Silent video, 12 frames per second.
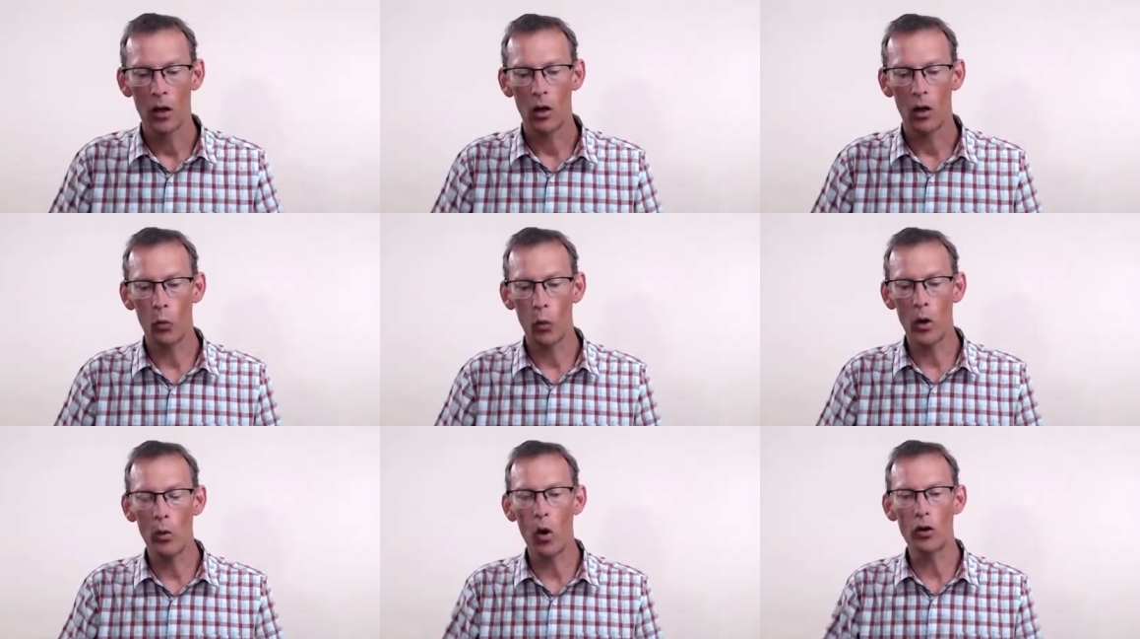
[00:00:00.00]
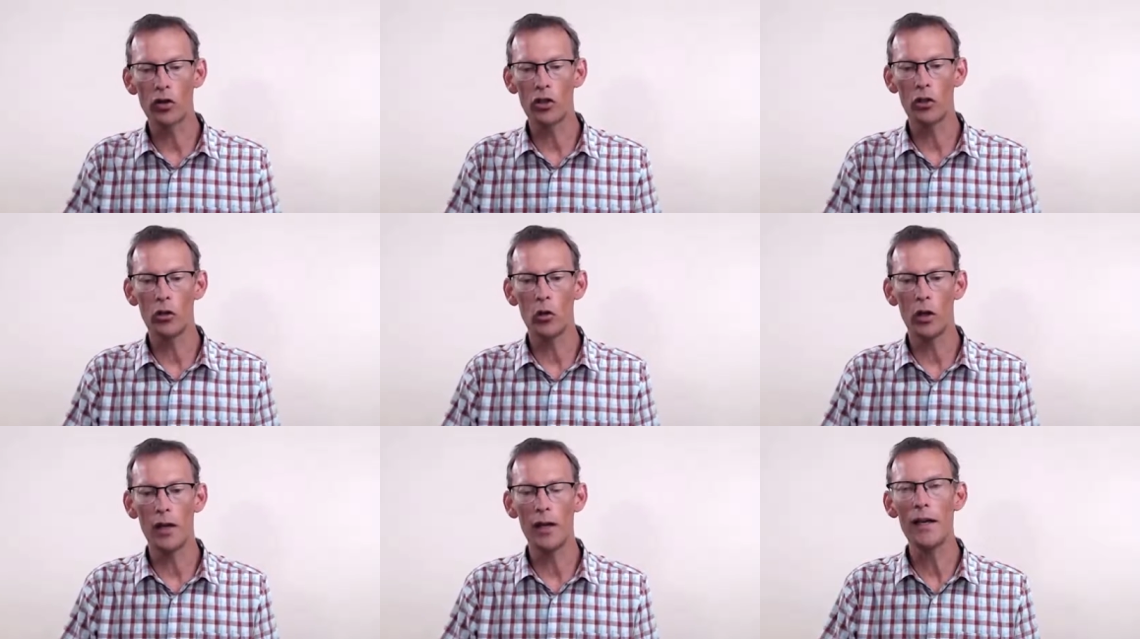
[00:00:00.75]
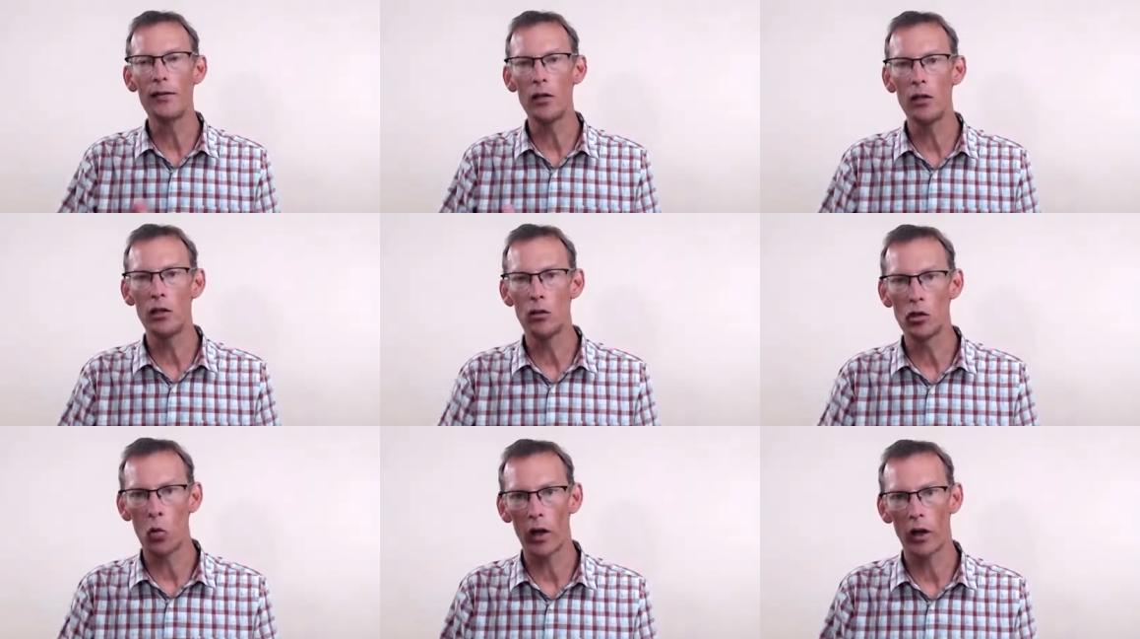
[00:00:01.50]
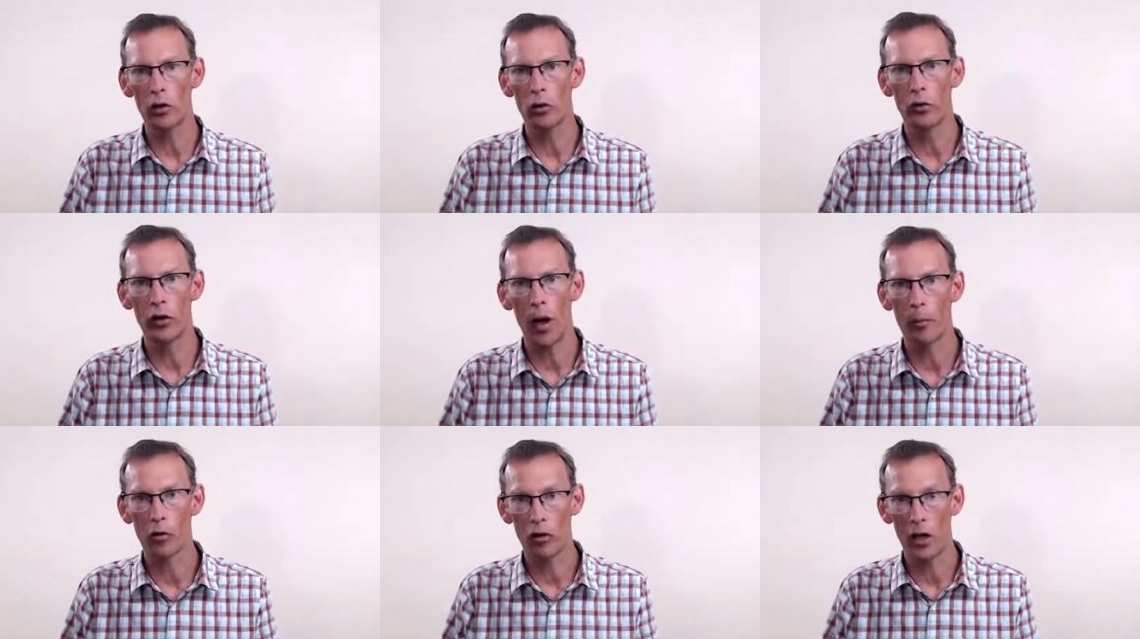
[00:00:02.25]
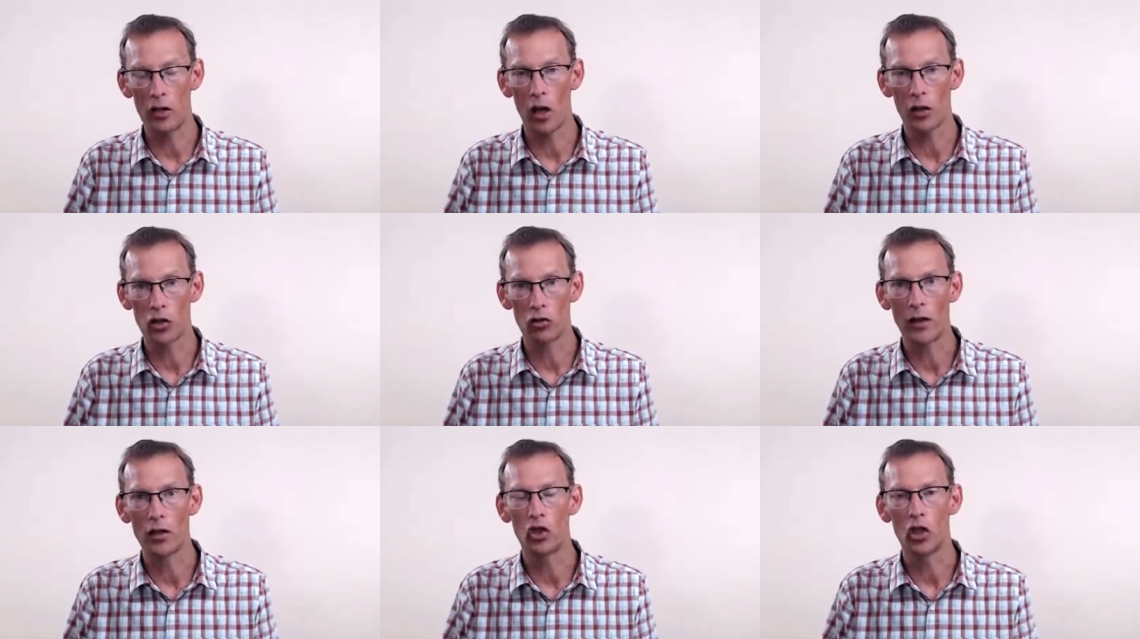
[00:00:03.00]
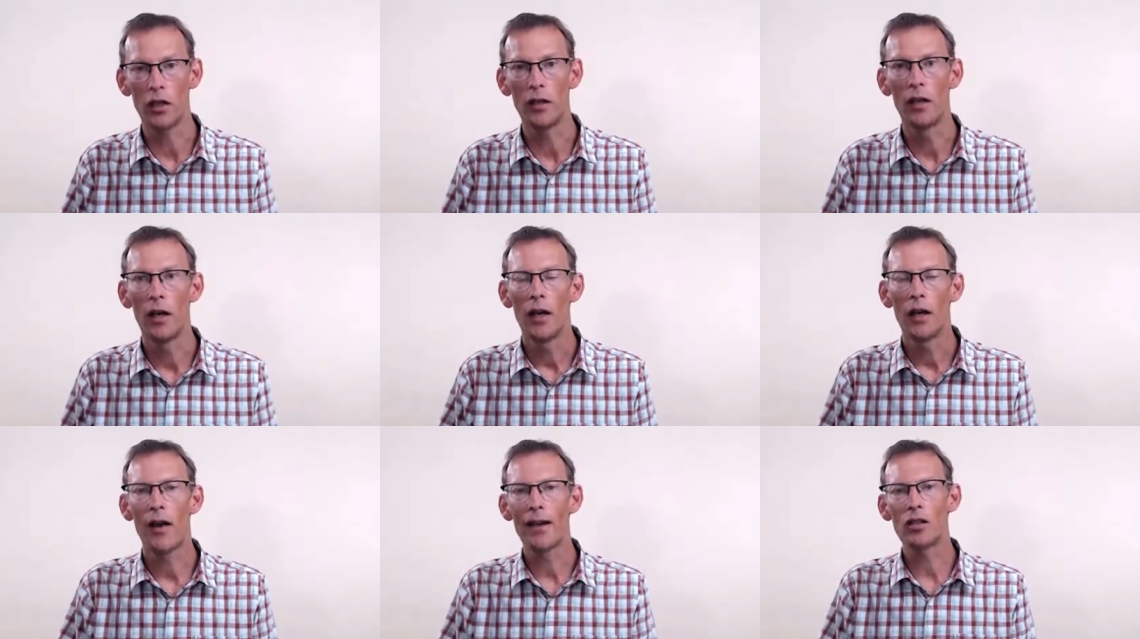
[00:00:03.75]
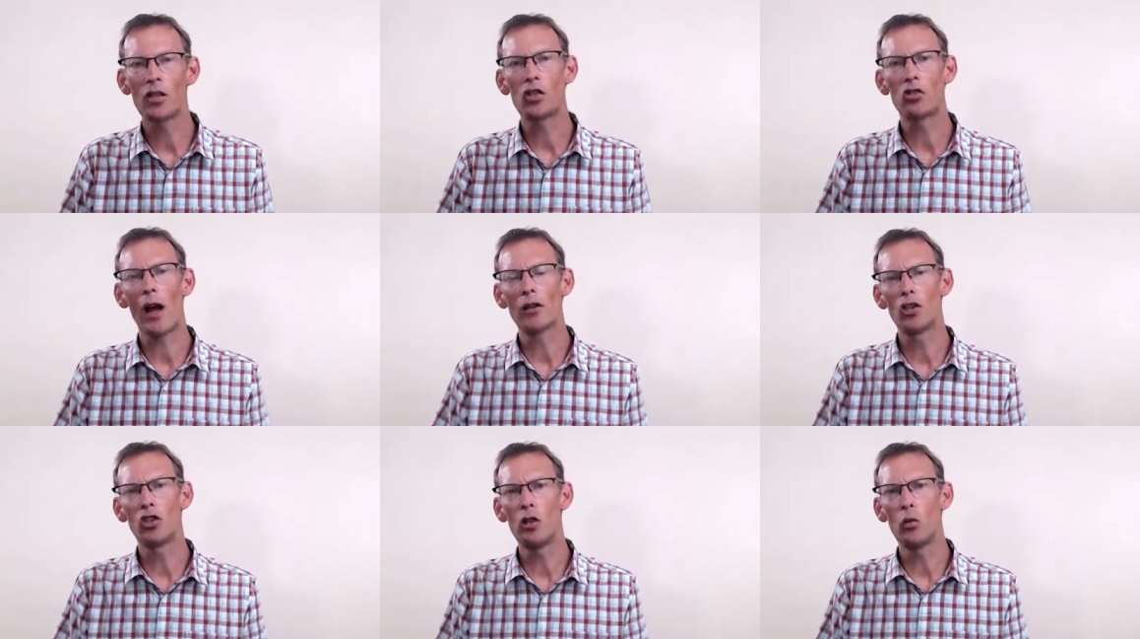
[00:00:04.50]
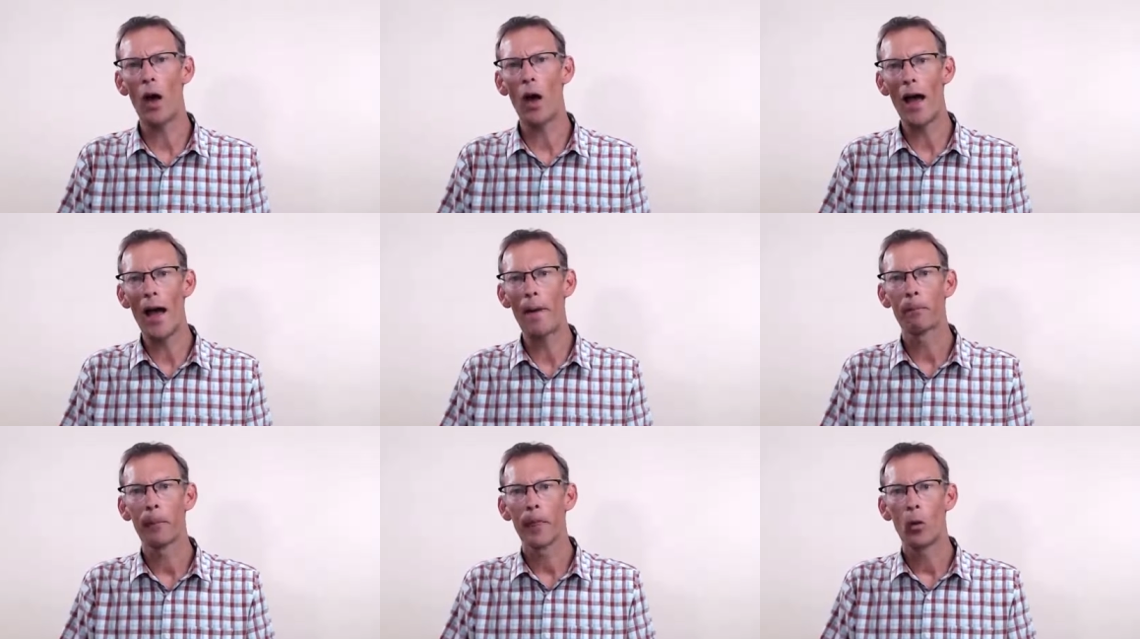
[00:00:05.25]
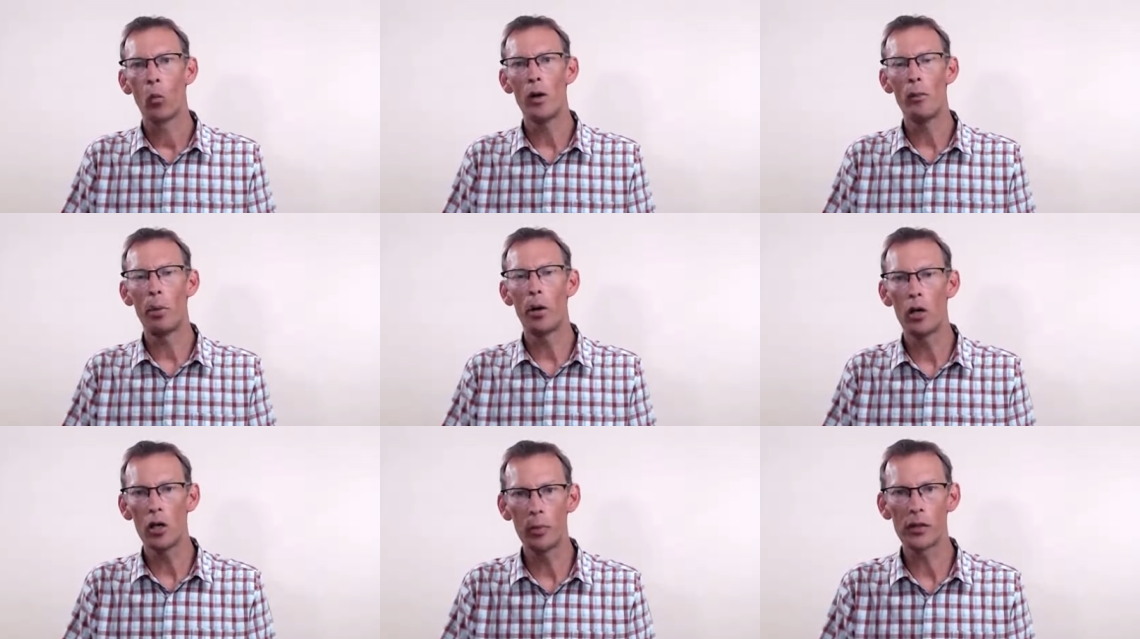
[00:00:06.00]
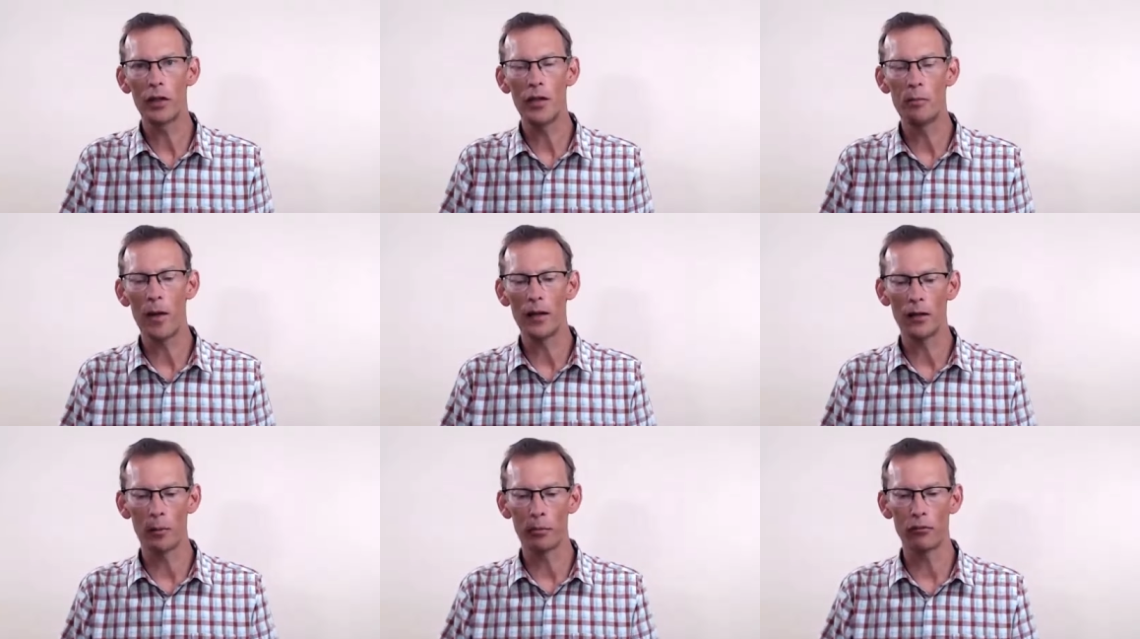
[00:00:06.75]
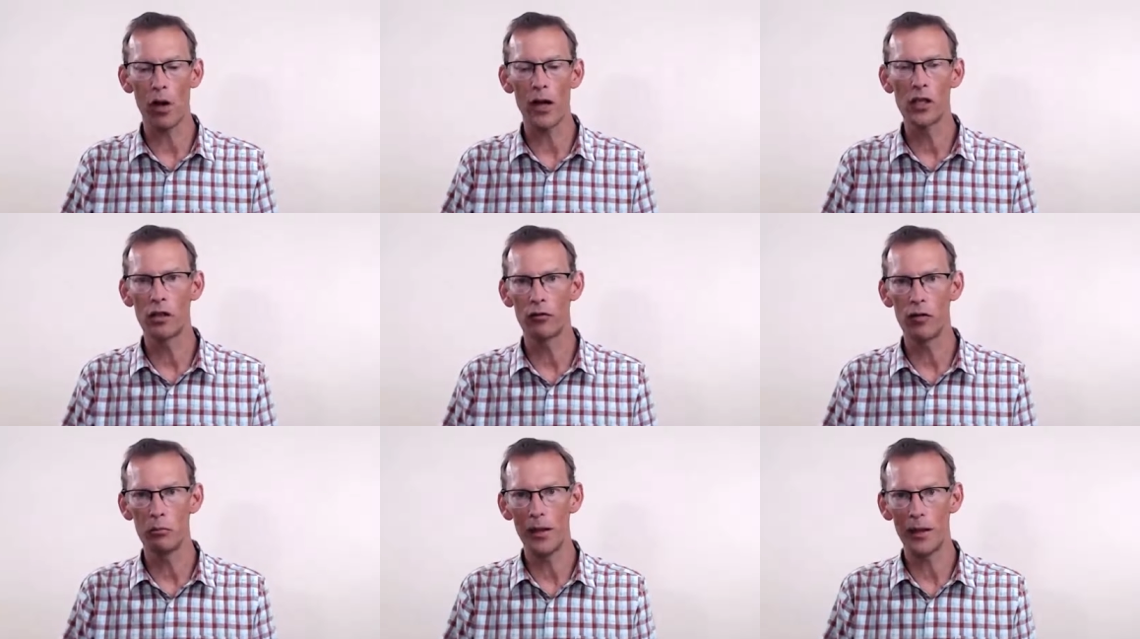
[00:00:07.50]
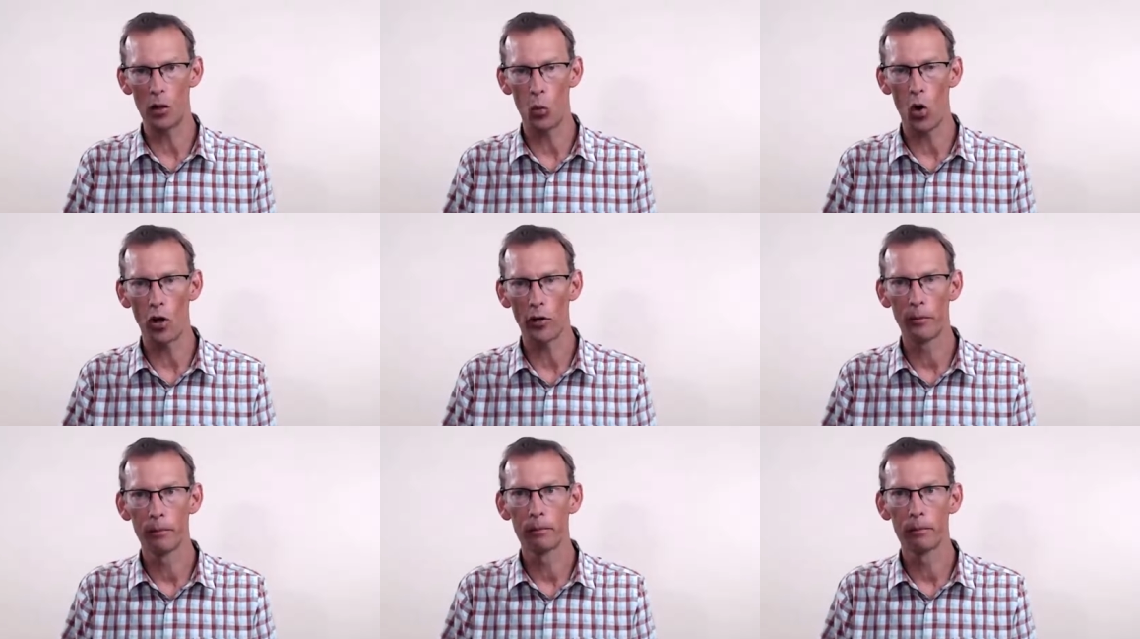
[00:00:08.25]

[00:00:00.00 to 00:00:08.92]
We want to either use what I call the upgrade nudge strategy. That's a strategy where we purposely make the price of the middle one